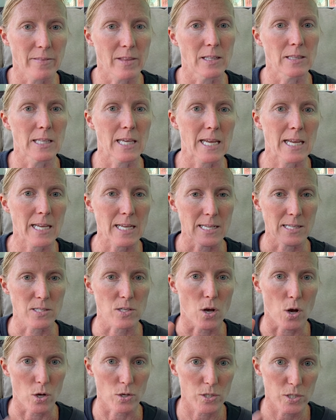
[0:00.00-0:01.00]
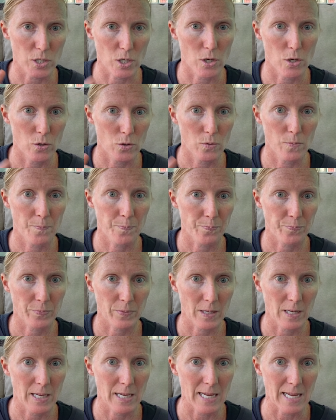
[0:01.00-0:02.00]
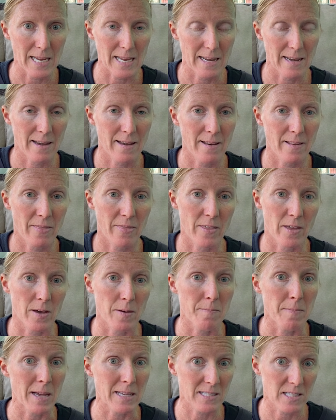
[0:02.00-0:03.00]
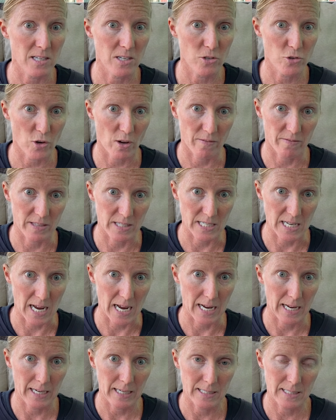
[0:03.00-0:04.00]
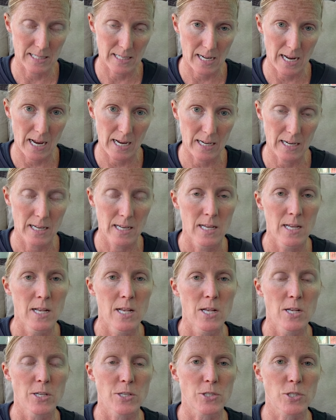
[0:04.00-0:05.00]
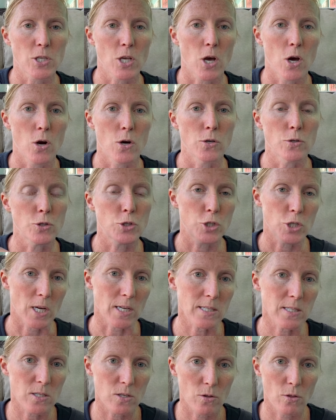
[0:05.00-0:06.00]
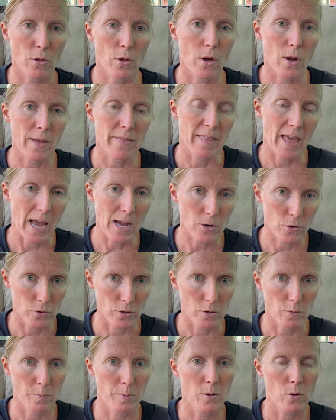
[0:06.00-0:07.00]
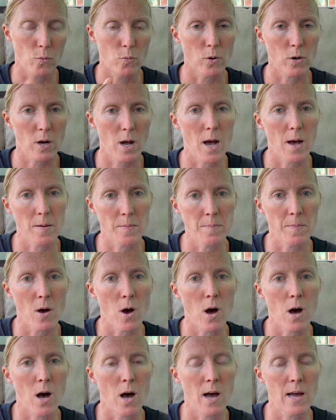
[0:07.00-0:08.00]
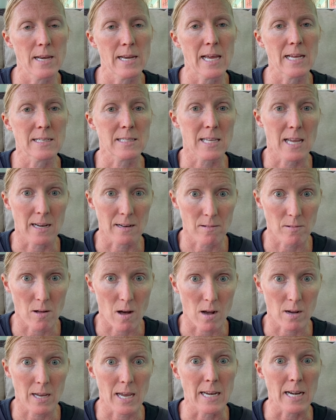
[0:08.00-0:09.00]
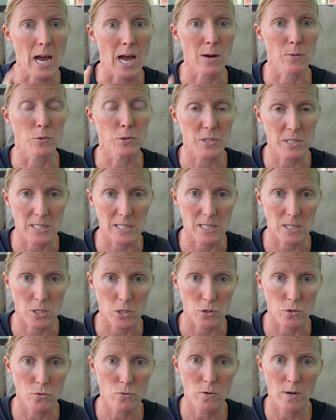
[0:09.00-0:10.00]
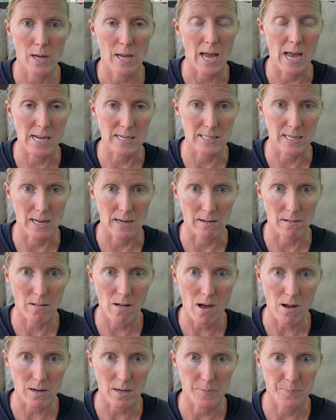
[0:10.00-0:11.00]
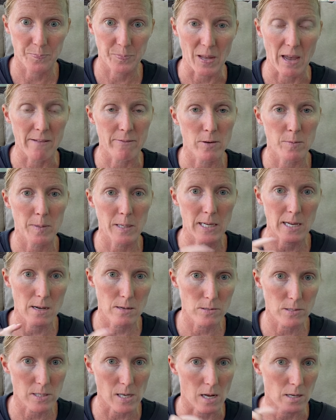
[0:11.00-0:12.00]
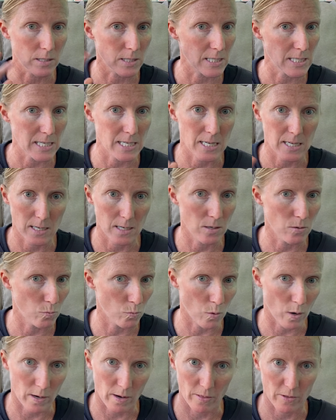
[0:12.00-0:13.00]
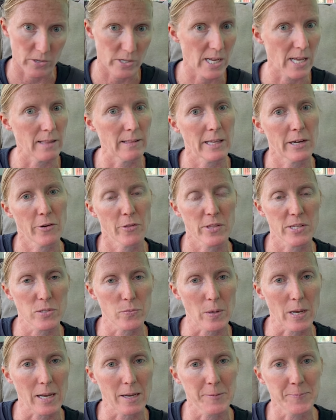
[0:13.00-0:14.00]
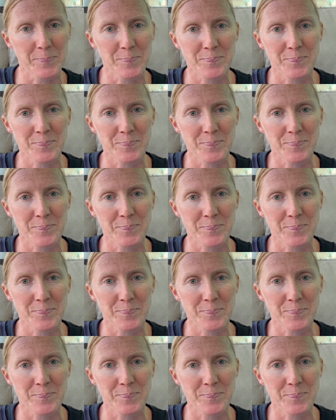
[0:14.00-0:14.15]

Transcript: the link is also in the message of the day today. So just that group will come on at 10 o'clock, and I will see you at 10 o'clock. Everybody else, I'll see one other day later this week.